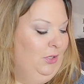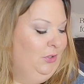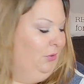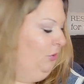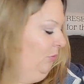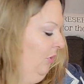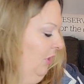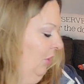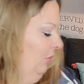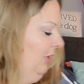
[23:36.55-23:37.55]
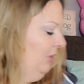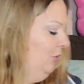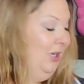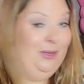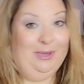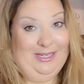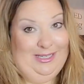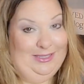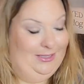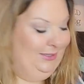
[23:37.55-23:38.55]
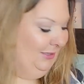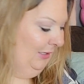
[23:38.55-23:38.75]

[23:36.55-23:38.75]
So super cute. That's going in my niece's